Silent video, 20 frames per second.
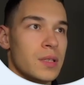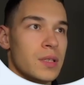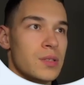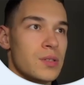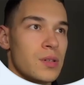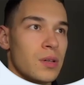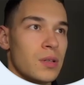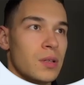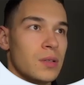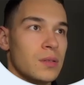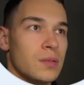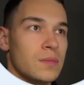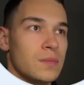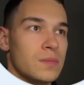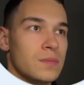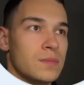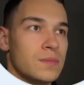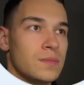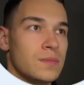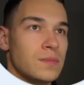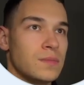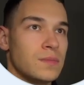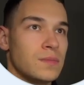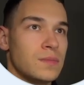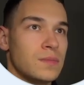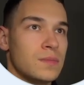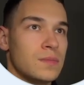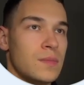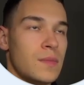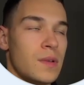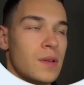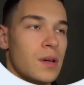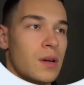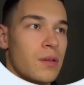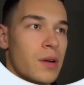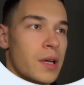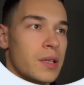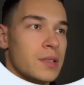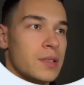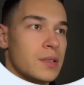In total. All
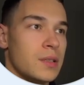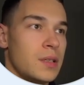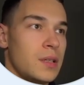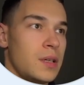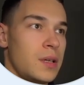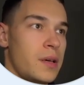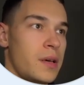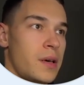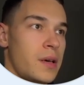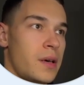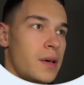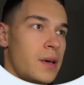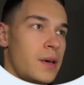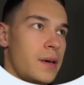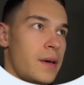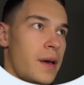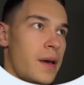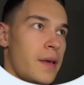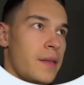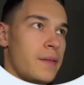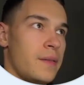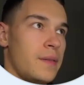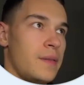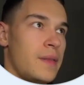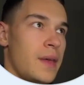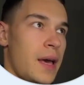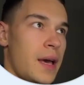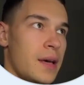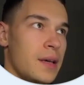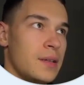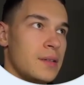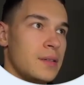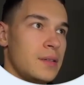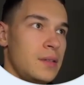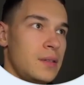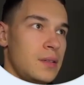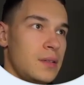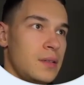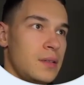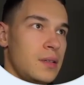right. And then
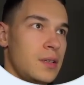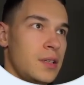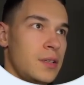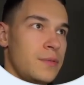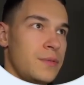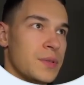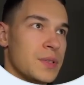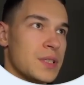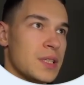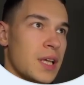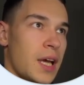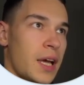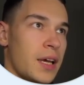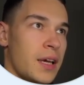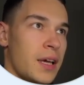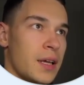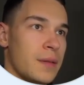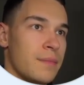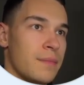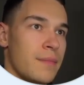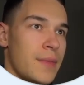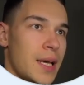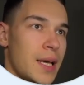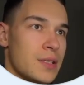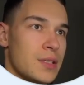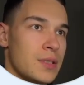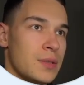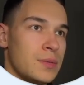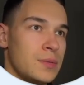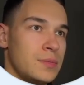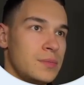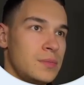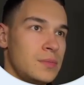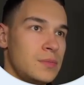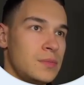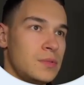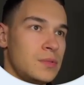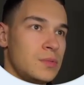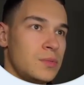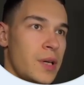if you select again maximum,
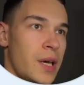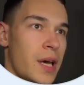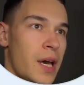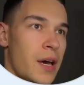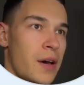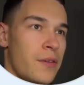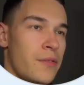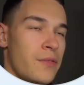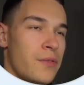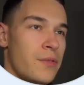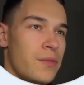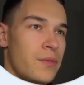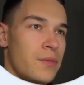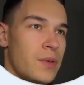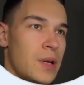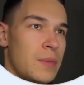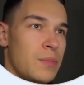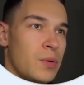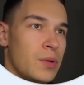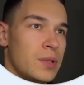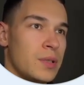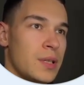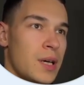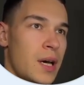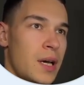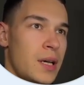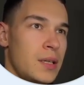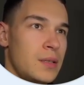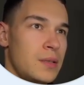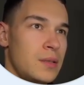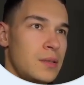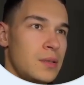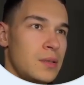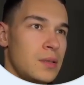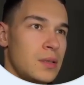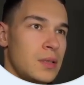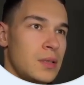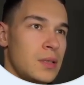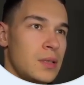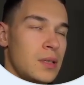we have 3.9,
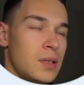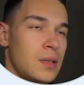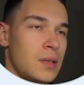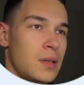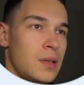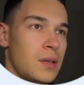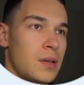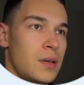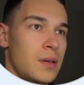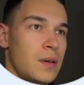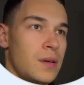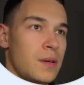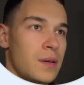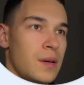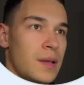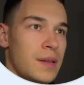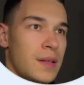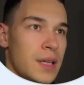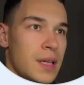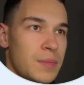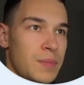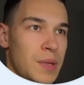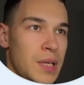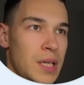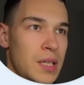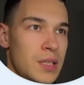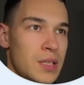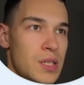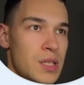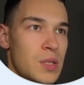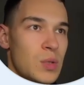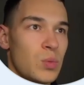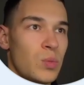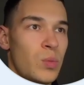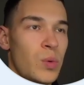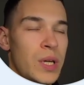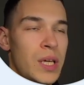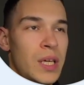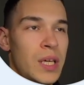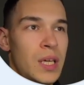and that means
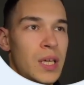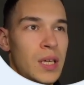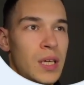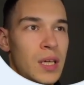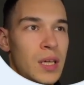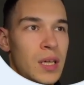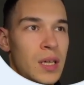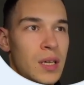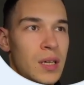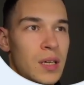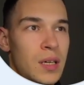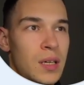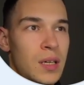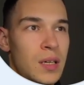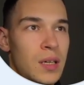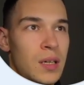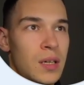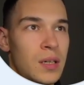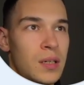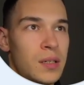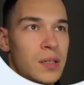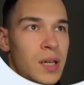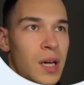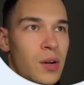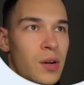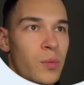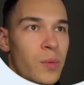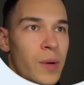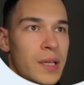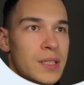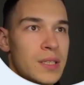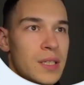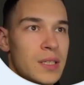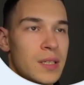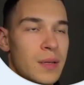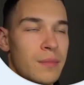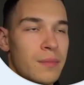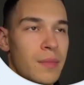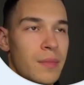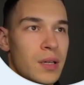we kind of wasted
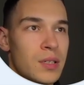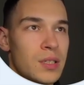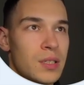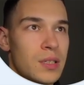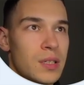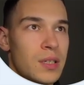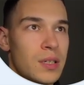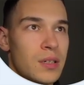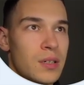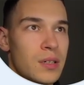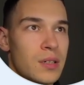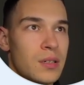some budget here.